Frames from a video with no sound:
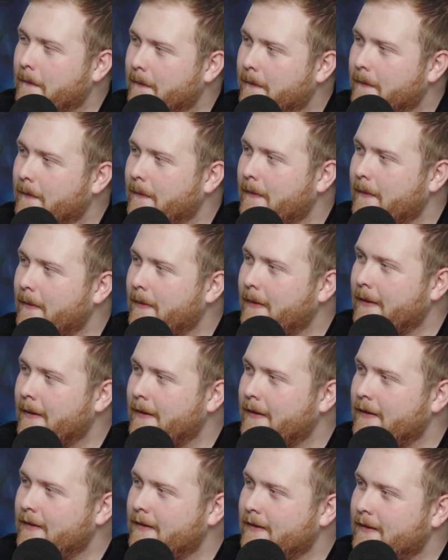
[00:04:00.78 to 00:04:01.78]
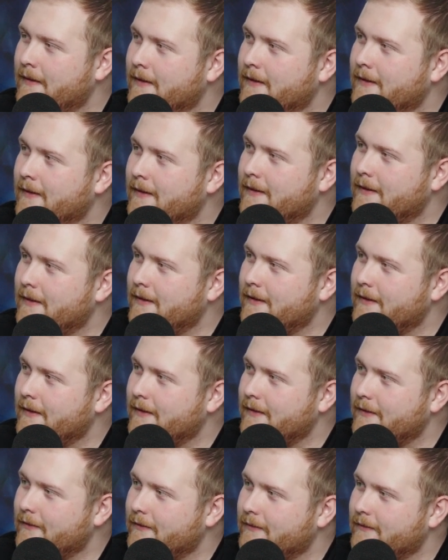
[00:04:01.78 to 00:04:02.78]

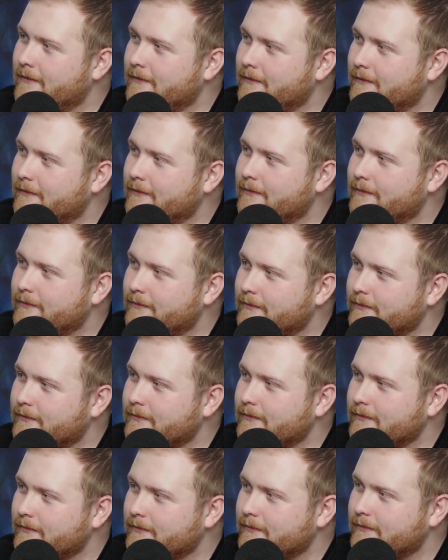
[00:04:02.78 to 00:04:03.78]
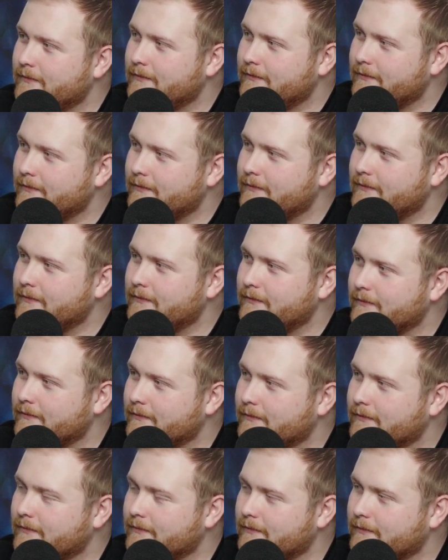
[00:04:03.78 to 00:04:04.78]

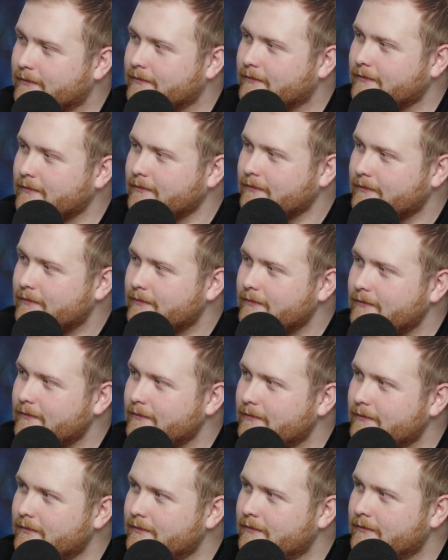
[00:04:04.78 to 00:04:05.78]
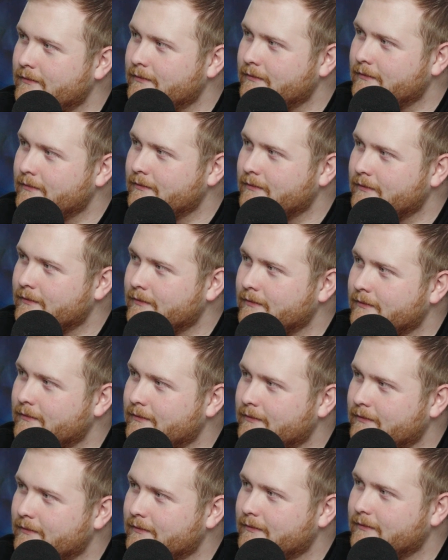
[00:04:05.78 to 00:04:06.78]

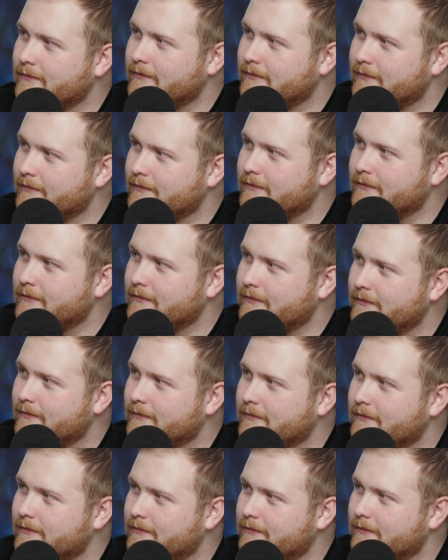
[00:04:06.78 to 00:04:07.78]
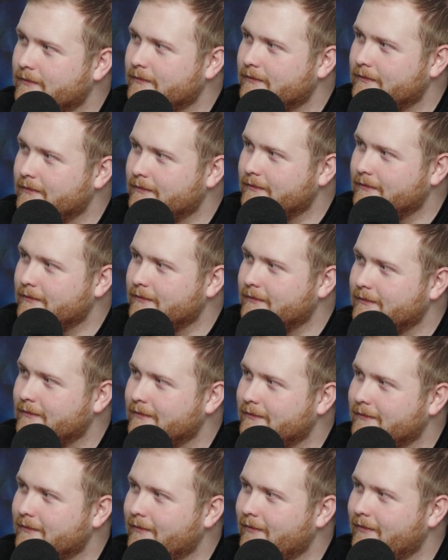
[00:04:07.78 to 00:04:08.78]
No words are spoken by the person on screen.